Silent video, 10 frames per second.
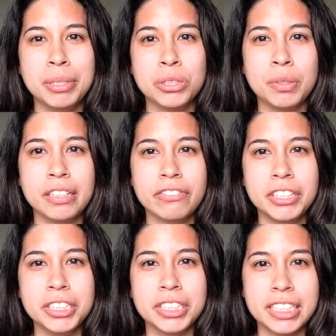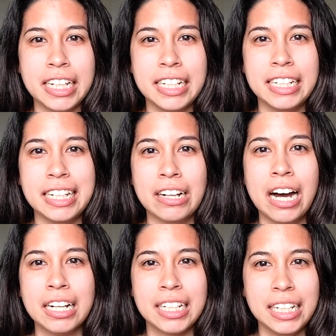between figure skating and
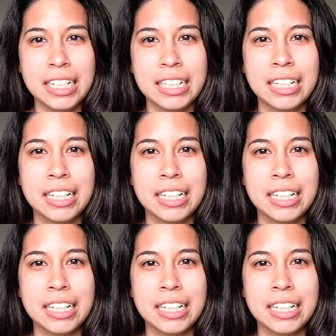hockey,